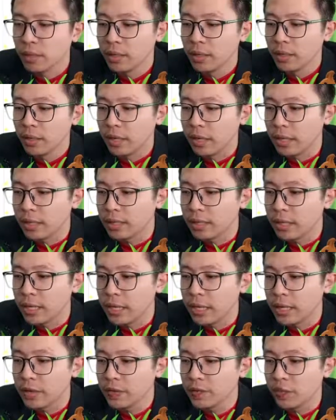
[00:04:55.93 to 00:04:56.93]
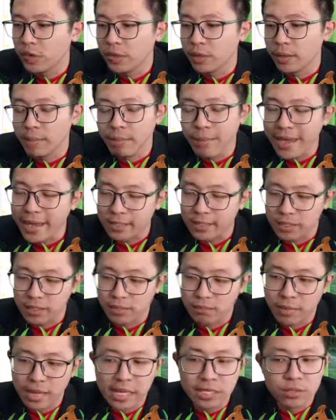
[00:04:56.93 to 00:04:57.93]
And then for the mass
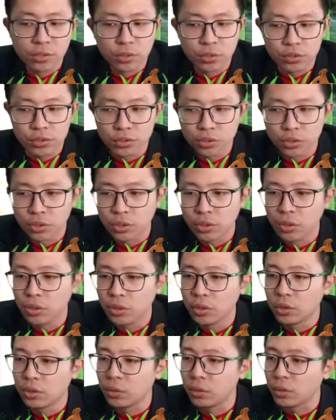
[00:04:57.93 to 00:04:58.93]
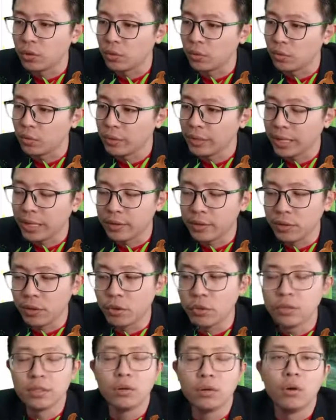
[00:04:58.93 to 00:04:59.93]
also, we are
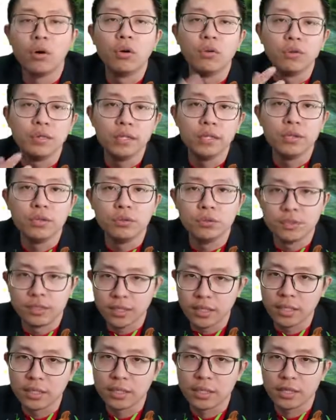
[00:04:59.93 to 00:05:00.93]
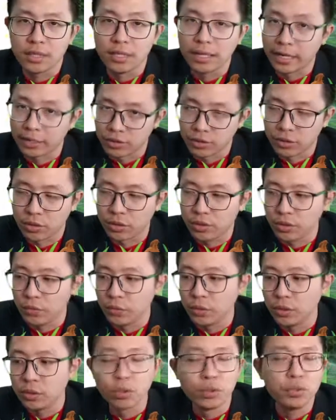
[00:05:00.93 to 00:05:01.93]
only using the electron.
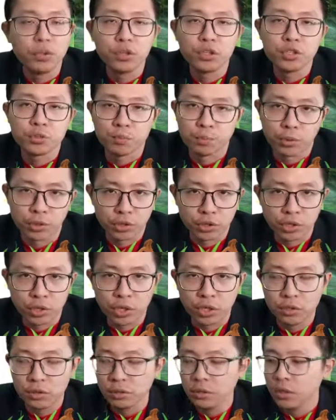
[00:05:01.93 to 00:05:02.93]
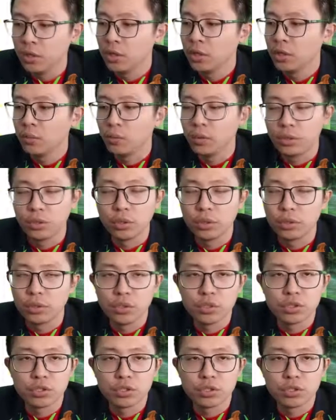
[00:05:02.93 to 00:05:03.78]
We don't use proton, we don't use